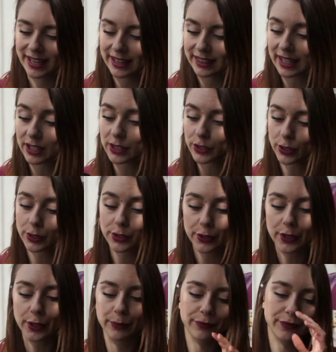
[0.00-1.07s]
They're so
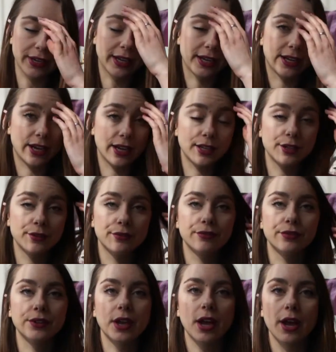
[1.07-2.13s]
comfy, and I love
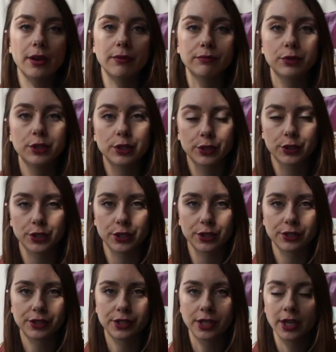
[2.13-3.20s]
New Look
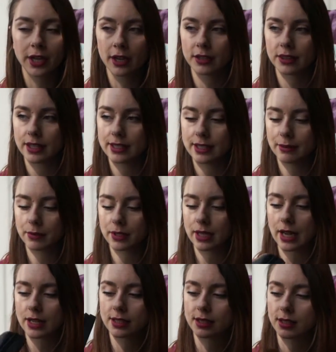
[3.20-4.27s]
shoes. They seem to
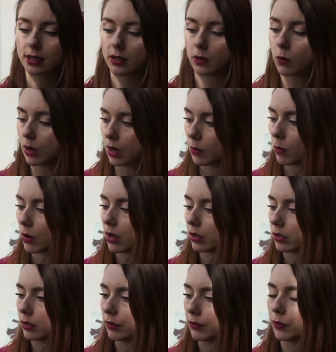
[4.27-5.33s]
last quite a
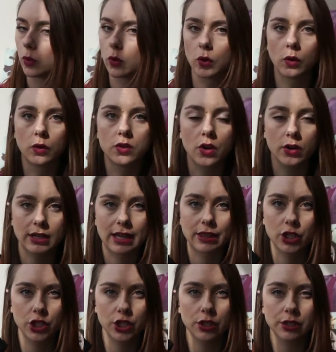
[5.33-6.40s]
while for non-leather
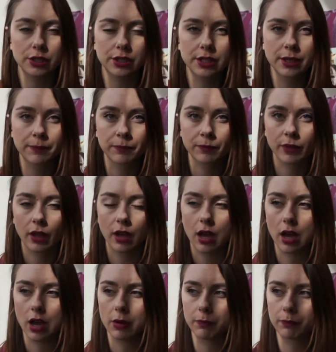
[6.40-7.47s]
shoes.
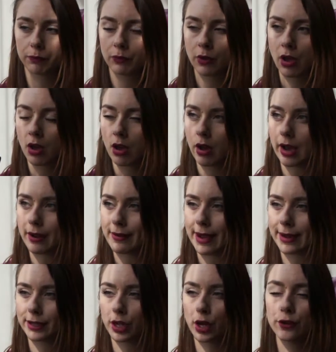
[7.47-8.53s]
I've
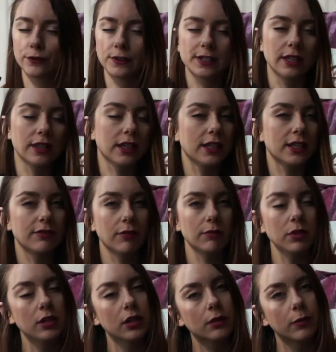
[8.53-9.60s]
had loafers and things from
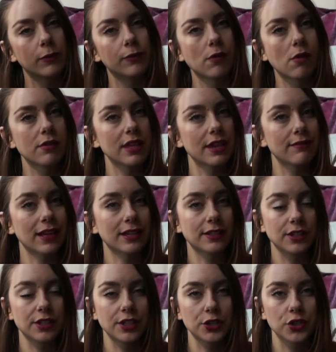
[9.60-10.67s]
New Look before, and they've
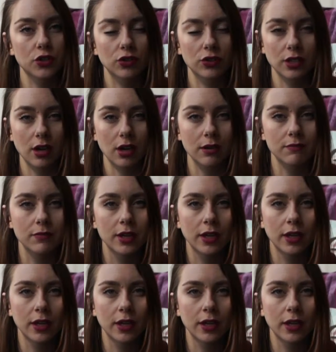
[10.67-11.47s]
lasted such a long time